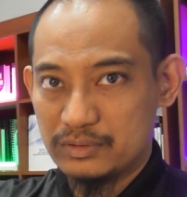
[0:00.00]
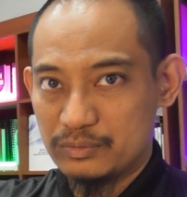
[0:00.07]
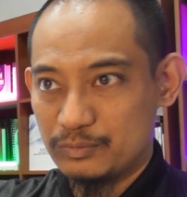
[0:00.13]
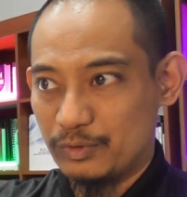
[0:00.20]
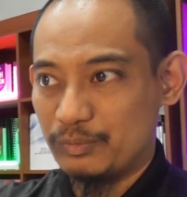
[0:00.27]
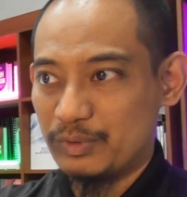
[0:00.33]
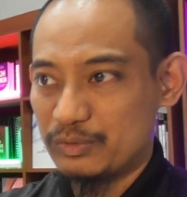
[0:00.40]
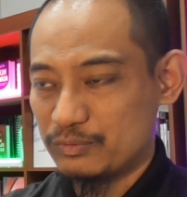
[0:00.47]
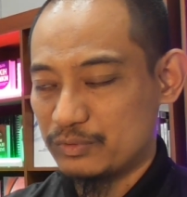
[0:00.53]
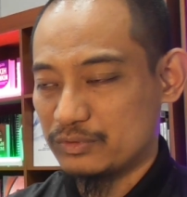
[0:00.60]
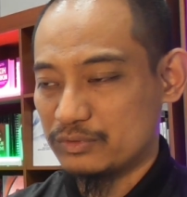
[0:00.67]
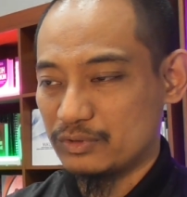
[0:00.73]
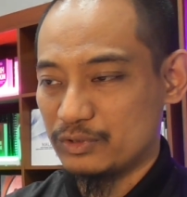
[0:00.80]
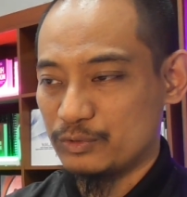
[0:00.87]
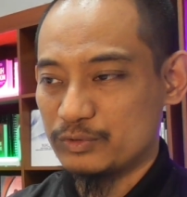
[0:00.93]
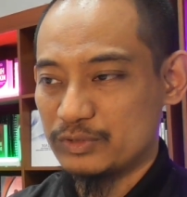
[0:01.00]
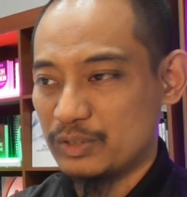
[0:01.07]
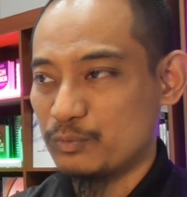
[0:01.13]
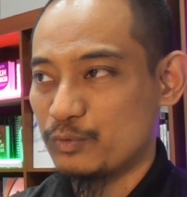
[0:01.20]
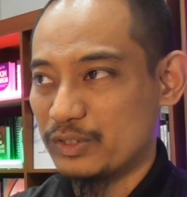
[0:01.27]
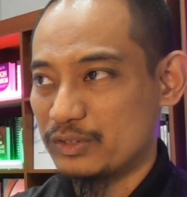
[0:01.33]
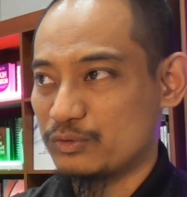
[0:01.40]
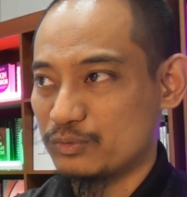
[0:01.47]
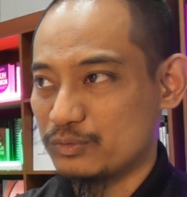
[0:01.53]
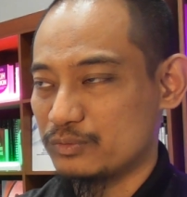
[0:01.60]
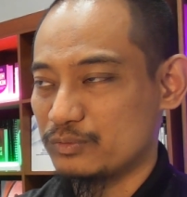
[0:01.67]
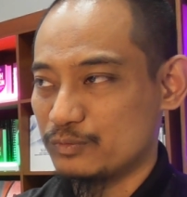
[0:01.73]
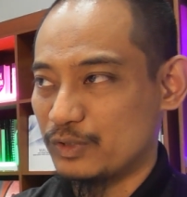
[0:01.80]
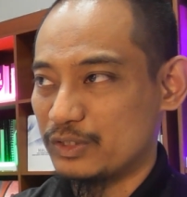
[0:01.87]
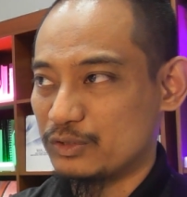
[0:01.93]
Muhammad sallallahu alaihi wasallam
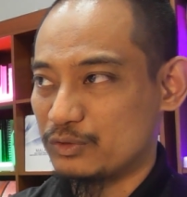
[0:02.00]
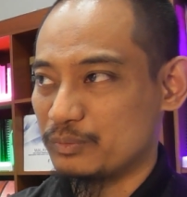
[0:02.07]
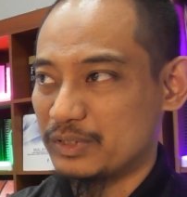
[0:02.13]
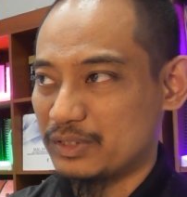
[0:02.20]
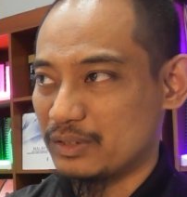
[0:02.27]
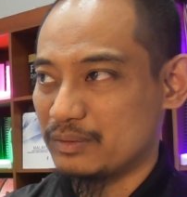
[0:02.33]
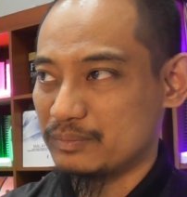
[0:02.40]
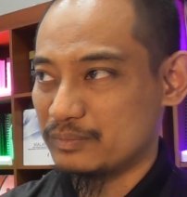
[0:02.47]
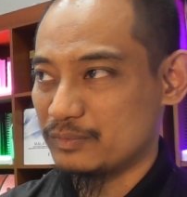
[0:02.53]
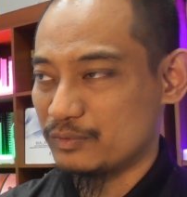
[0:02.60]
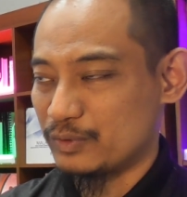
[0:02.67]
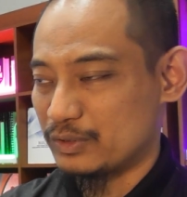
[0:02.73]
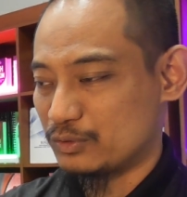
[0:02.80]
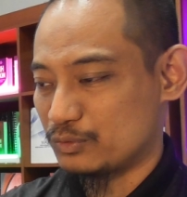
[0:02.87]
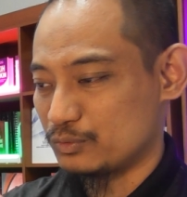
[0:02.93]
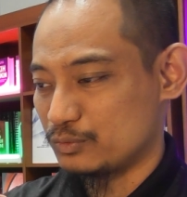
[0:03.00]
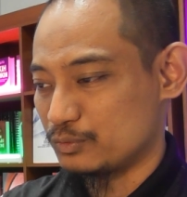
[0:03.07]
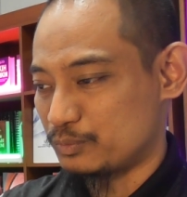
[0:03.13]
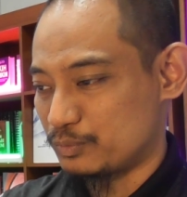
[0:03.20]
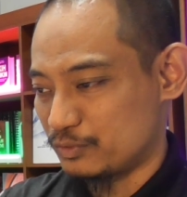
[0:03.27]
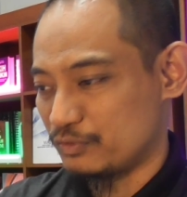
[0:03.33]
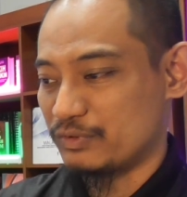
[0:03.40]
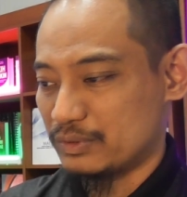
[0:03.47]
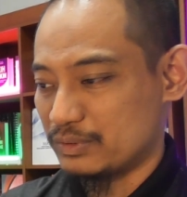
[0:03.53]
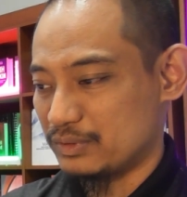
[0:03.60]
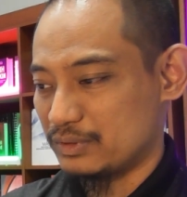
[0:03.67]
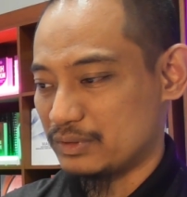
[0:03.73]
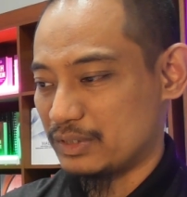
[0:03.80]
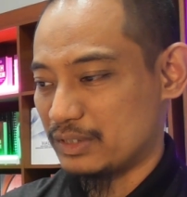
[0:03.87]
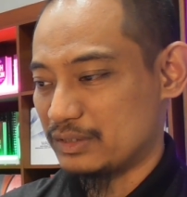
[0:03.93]
want to prove
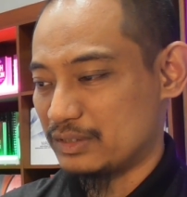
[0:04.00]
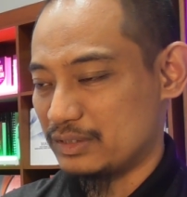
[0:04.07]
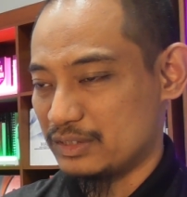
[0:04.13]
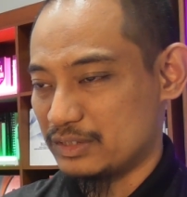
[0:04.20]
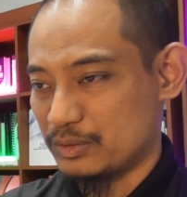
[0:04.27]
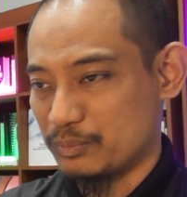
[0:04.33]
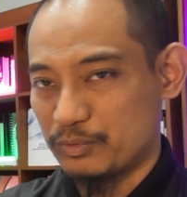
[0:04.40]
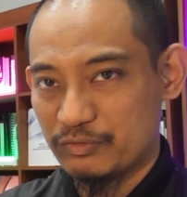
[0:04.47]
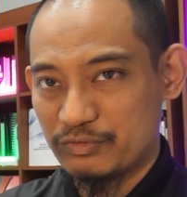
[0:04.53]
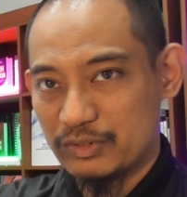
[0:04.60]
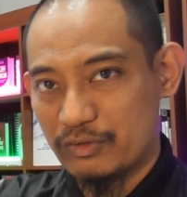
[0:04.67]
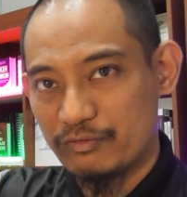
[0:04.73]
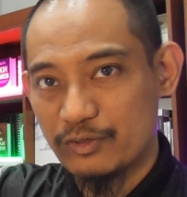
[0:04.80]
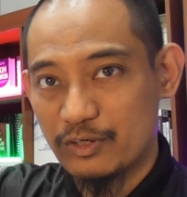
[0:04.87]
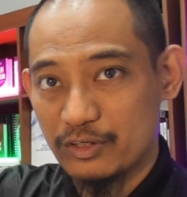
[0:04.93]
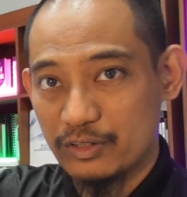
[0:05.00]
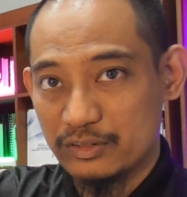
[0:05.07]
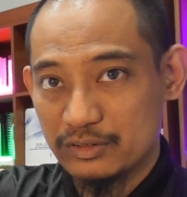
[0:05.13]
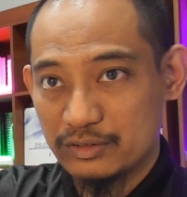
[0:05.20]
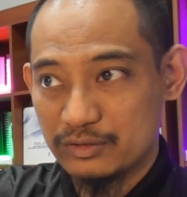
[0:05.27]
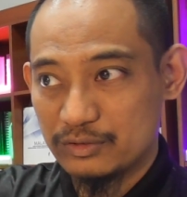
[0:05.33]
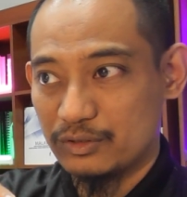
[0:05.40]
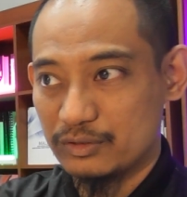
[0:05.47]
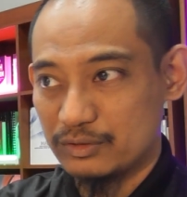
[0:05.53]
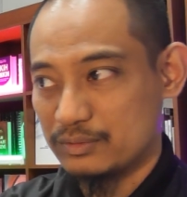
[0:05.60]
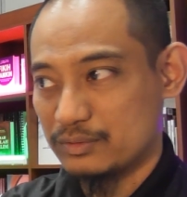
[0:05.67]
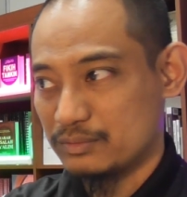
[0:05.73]
that he is a prophet of God, not